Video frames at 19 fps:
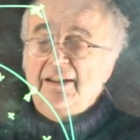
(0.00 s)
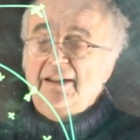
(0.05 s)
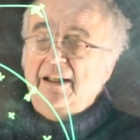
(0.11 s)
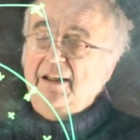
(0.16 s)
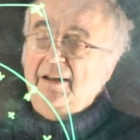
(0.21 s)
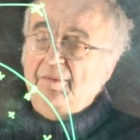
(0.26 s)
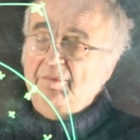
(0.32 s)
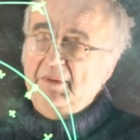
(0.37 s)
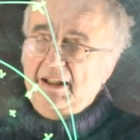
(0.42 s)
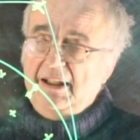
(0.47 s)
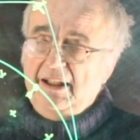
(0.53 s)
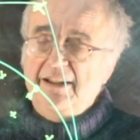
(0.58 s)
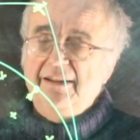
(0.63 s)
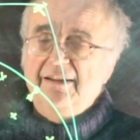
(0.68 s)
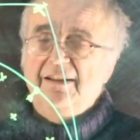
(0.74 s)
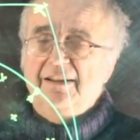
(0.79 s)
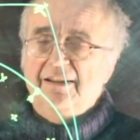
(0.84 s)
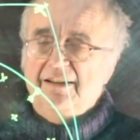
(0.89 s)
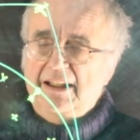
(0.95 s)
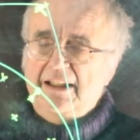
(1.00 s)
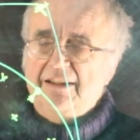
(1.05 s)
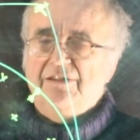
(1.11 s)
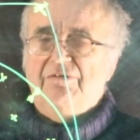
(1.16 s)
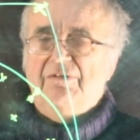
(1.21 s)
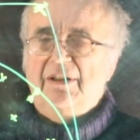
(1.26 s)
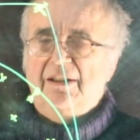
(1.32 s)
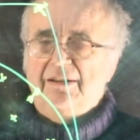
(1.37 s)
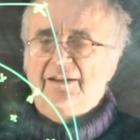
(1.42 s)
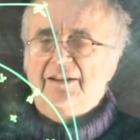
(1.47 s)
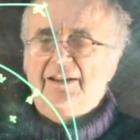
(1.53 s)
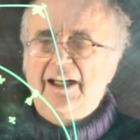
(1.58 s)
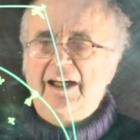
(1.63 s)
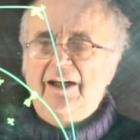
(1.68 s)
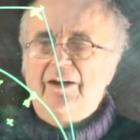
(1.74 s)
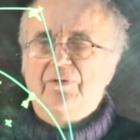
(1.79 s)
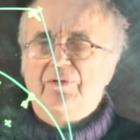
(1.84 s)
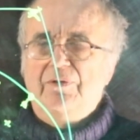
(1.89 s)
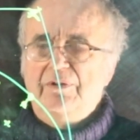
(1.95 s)
I mean, I think that's rather
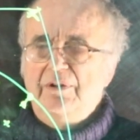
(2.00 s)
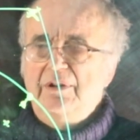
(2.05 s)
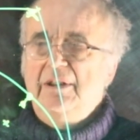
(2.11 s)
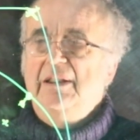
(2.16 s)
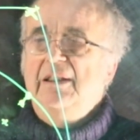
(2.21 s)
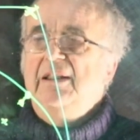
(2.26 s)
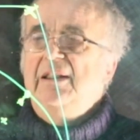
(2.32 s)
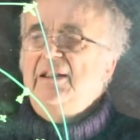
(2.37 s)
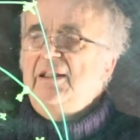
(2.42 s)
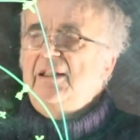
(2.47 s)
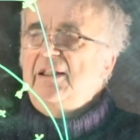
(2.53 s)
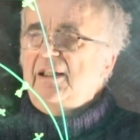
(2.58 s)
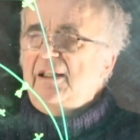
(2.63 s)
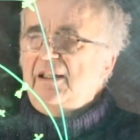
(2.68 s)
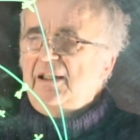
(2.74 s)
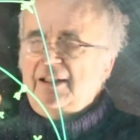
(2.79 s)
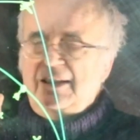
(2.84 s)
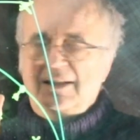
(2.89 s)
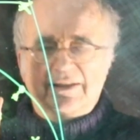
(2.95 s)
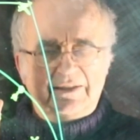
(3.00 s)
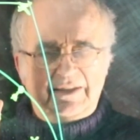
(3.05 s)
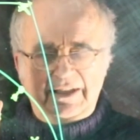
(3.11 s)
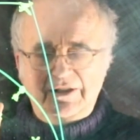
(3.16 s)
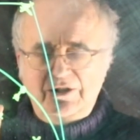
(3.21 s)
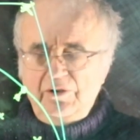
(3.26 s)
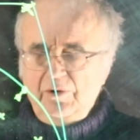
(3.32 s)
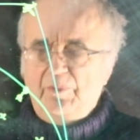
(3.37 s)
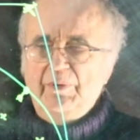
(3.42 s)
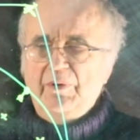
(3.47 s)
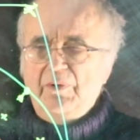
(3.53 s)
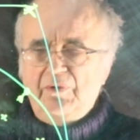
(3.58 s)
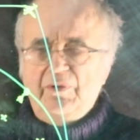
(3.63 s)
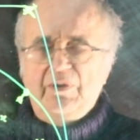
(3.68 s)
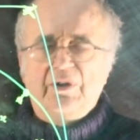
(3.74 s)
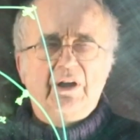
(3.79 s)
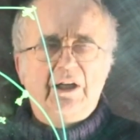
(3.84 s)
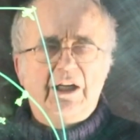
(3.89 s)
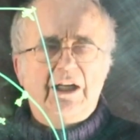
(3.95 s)
doubtful, then you'll
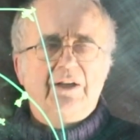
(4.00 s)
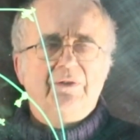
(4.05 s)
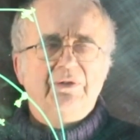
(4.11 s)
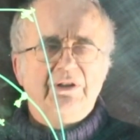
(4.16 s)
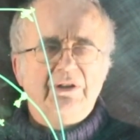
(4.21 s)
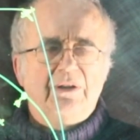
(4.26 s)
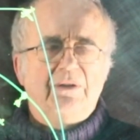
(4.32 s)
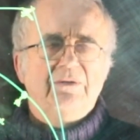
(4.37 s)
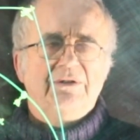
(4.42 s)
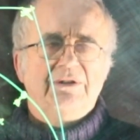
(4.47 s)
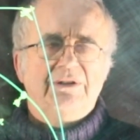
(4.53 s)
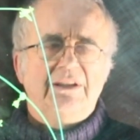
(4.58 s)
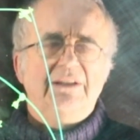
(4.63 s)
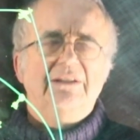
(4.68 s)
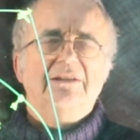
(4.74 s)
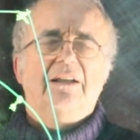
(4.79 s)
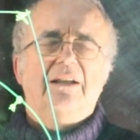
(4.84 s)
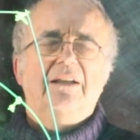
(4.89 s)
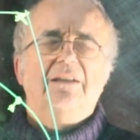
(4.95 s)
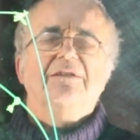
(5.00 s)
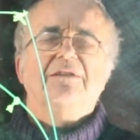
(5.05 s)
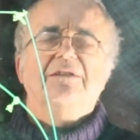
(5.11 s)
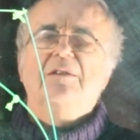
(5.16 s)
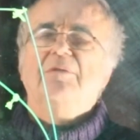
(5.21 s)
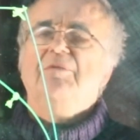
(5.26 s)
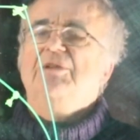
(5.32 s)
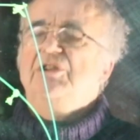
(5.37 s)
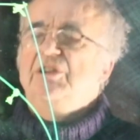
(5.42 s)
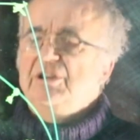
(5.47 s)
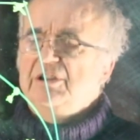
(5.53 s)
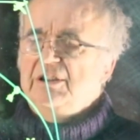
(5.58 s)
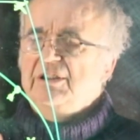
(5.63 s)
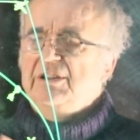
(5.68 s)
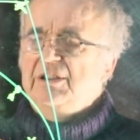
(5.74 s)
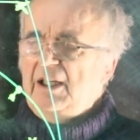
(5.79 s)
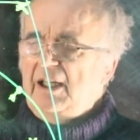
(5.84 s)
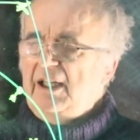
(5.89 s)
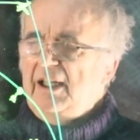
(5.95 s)
prefer Harvey Goldstein's answer, which is to
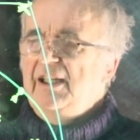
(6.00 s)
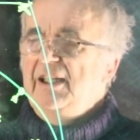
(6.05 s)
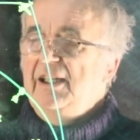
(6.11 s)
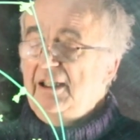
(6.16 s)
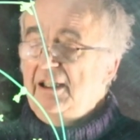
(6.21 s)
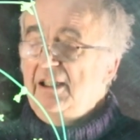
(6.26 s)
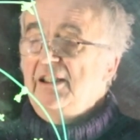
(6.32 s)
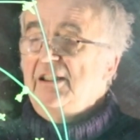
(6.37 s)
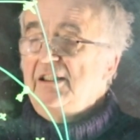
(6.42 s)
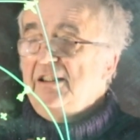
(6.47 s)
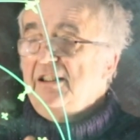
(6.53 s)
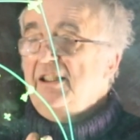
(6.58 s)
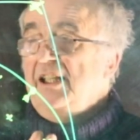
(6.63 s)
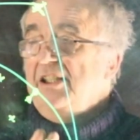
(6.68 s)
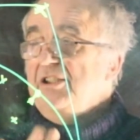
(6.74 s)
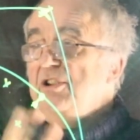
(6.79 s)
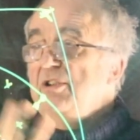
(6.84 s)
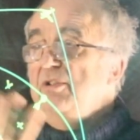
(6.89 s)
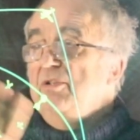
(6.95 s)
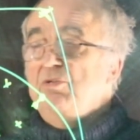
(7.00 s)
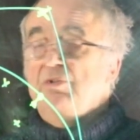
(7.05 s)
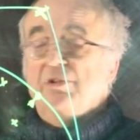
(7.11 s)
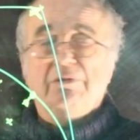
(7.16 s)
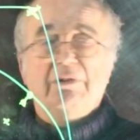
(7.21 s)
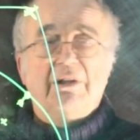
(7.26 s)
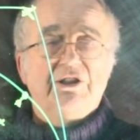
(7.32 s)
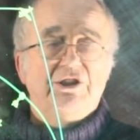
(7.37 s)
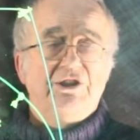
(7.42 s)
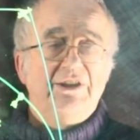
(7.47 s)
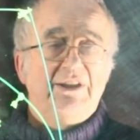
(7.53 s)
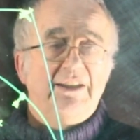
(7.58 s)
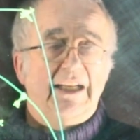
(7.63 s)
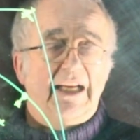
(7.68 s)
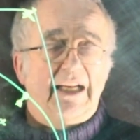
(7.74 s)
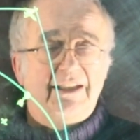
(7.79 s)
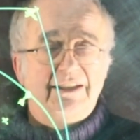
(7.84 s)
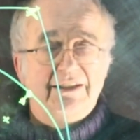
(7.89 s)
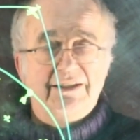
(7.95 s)
say, let's use regression
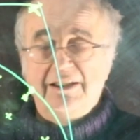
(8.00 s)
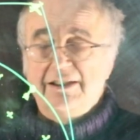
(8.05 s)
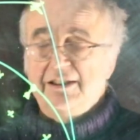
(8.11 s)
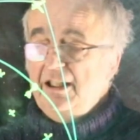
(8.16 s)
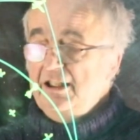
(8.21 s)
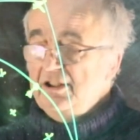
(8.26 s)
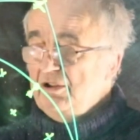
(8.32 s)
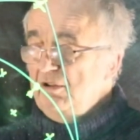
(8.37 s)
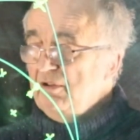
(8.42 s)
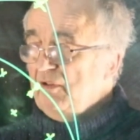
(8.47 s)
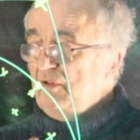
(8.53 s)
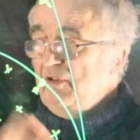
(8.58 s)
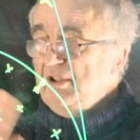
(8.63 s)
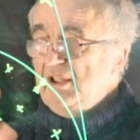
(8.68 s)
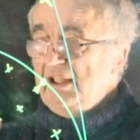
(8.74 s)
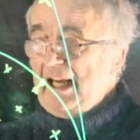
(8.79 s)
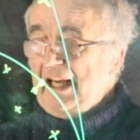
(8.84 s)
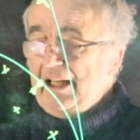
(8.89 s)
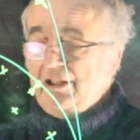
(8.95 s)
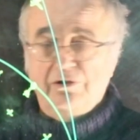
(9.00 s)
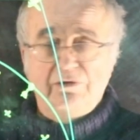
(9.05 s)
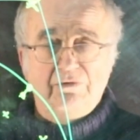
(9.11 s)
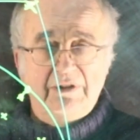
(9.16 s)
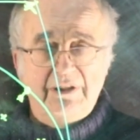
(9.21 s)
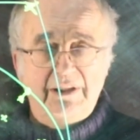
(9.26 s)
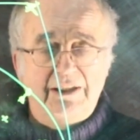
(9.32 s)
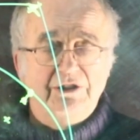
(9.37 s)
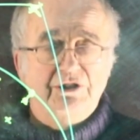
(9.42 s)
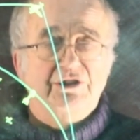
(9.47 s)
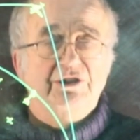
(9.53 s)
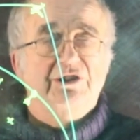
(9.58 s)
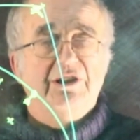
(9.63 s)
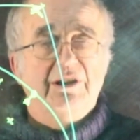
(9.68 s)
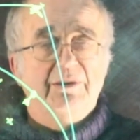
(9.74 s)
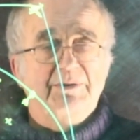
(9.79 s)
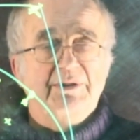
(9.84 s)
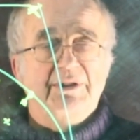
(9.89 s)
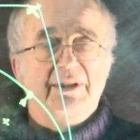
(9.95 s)
analysis, let's look for the actual
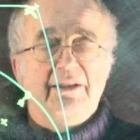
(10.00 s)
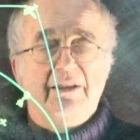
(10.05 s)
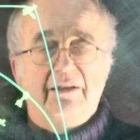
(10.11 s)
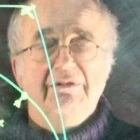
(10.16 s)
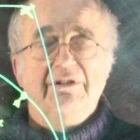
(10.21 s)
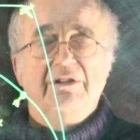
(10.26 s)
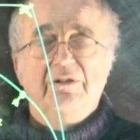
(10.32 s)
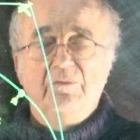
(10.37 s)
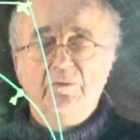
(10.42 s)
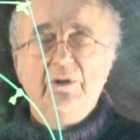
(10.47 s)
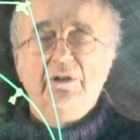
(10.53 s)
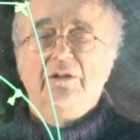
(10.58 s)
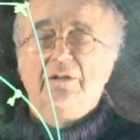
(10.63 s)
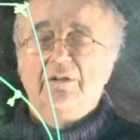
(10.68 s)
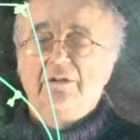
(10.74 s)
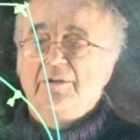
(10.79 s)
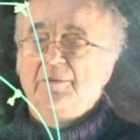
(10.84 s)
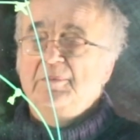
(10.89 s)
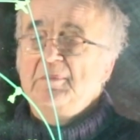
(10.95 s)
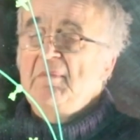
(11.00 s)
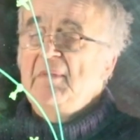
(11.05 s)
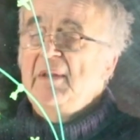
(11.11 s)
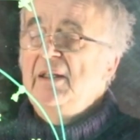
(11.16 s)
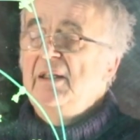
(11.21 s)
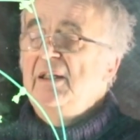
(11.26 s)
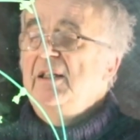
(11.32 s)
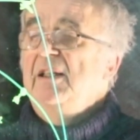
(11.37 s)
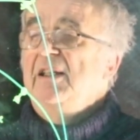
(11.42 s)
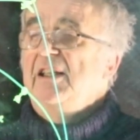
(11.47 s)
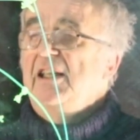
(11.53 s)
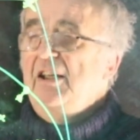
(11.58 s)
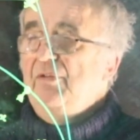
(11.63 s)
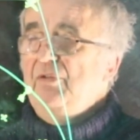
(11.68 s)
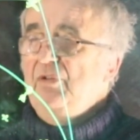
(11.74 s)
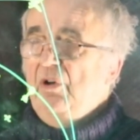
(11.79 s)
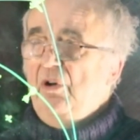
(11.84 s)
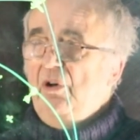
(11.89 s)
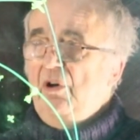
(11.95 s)
relationships that are in the world.
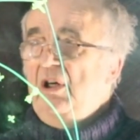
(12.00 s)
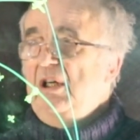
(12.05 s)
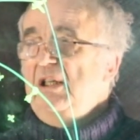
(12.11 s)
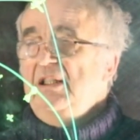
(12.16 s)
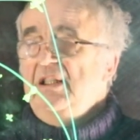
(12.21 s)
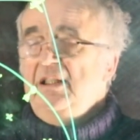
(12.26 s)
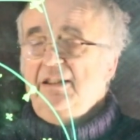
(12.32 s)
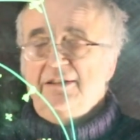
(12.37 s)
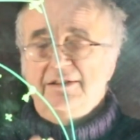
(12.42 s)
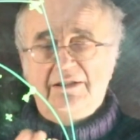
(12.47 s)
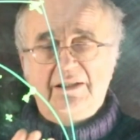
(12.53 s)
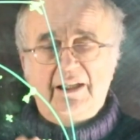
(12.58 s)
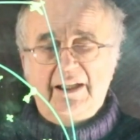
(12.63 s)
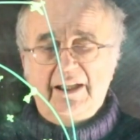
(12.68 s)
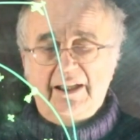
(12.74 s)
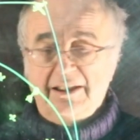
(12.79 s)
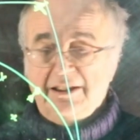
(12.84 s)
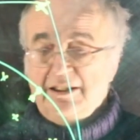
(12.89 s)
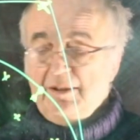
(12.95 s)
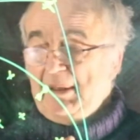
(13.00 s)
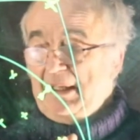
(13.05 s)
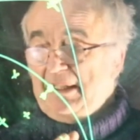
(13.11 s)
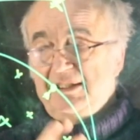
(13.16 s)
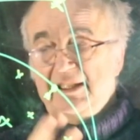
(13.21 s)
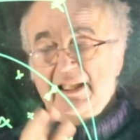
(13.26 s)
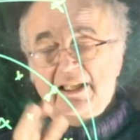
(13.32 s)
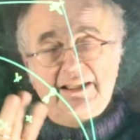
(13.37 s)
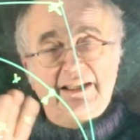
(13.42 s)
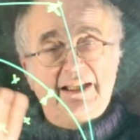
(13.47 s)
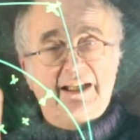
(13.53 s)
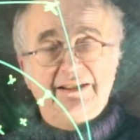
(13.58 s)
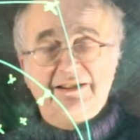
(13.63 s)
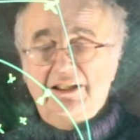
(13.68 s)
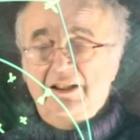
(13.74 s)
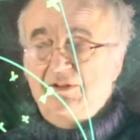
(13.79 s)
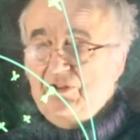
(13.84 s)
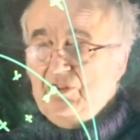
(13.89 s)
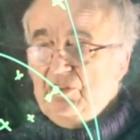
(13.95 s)
If you're saying it's about telling
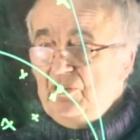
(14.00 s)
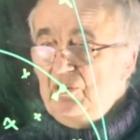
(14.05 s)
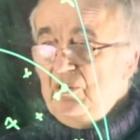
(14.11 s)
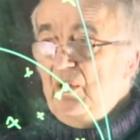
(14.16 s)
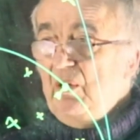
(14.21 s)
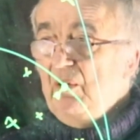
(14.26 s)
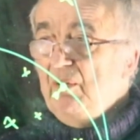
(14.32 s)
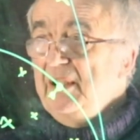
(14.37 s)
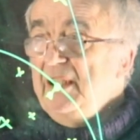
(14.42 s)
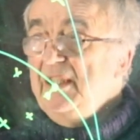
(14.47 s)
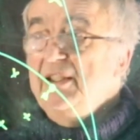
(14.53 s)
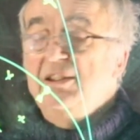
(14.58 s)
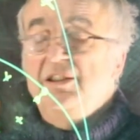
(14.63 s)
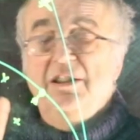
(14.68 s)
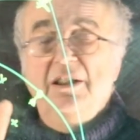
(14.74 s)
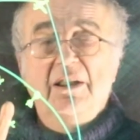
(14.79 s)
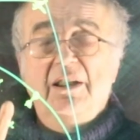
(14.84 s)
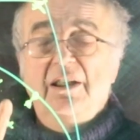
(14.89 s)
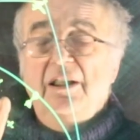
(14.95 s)
ourselves stories,